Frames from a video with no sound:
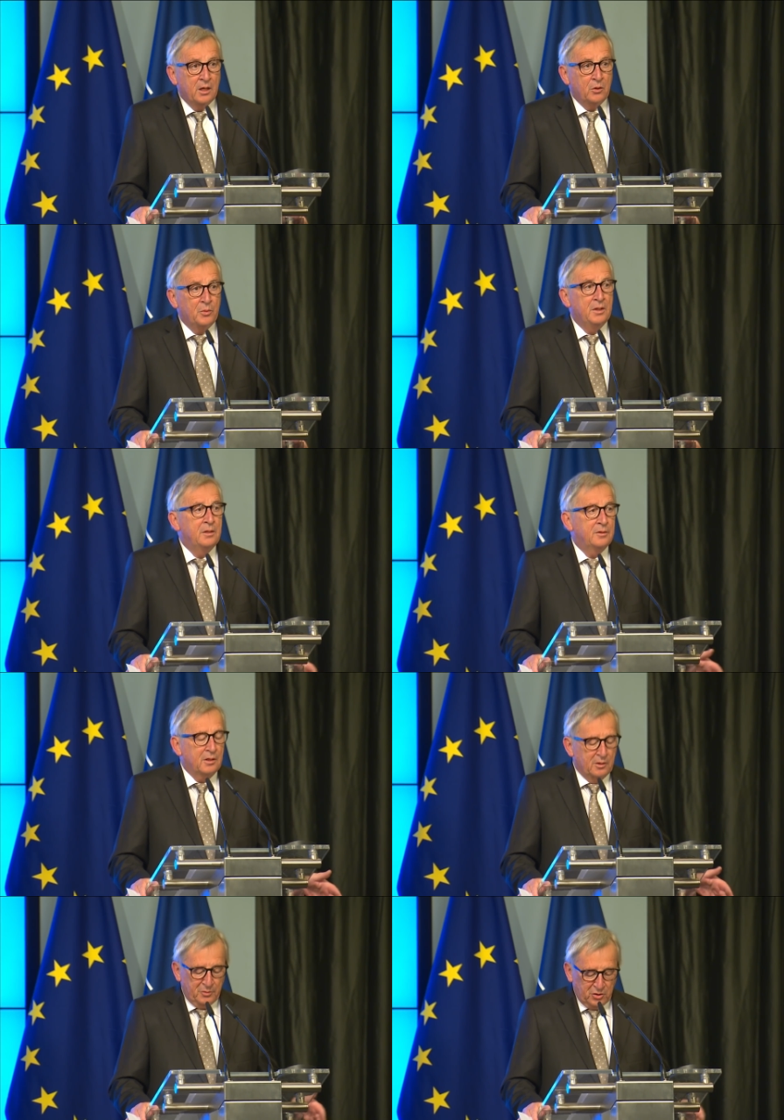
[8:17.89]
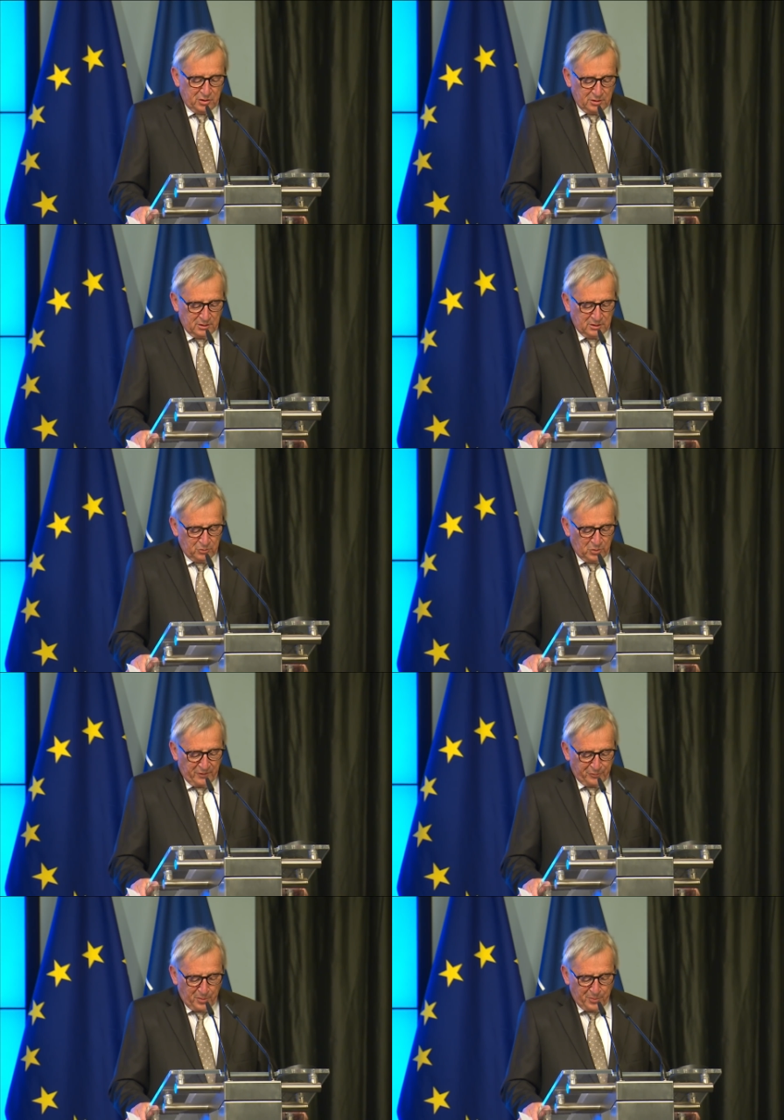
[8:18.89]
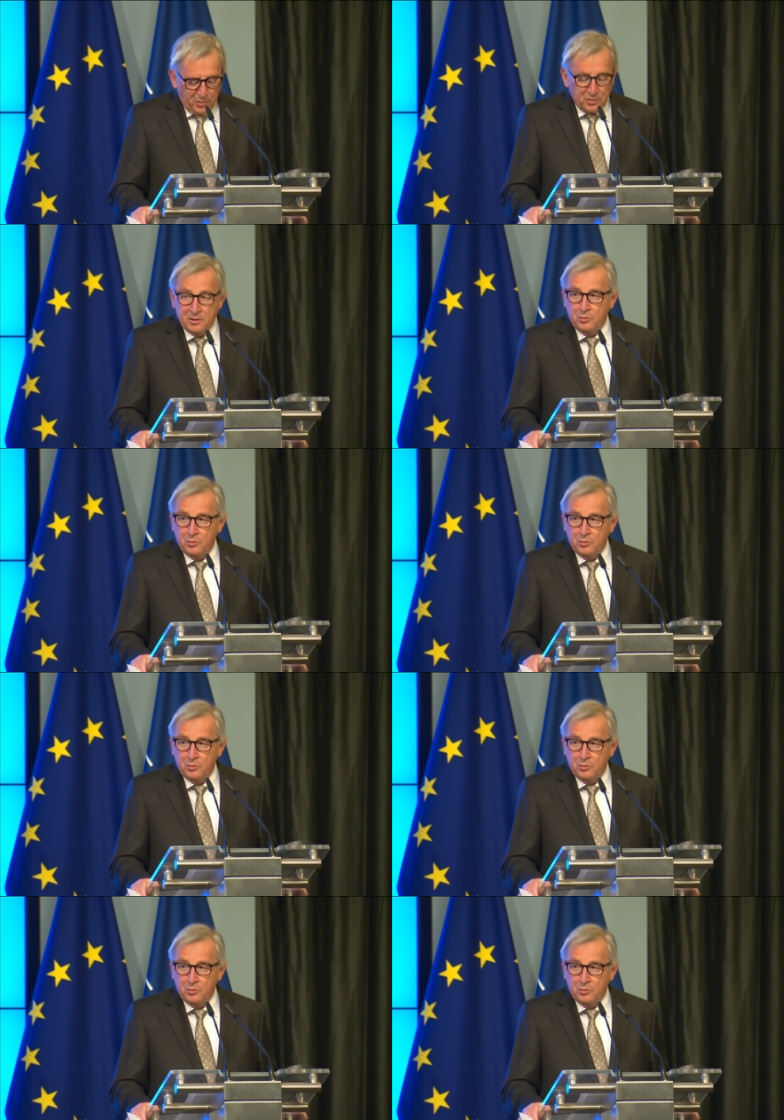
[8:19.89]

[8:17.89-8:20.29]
we, the Commission, we have proposed